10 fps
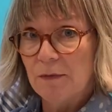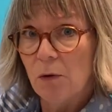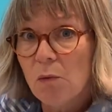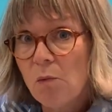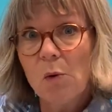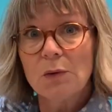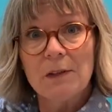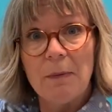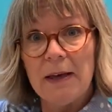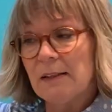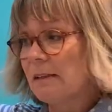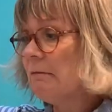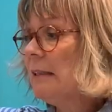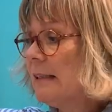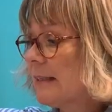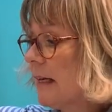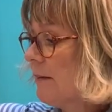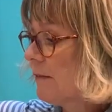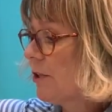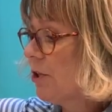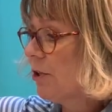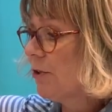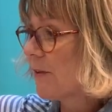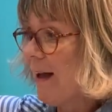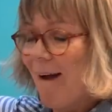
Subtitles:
they're all water-based, so really safe to use.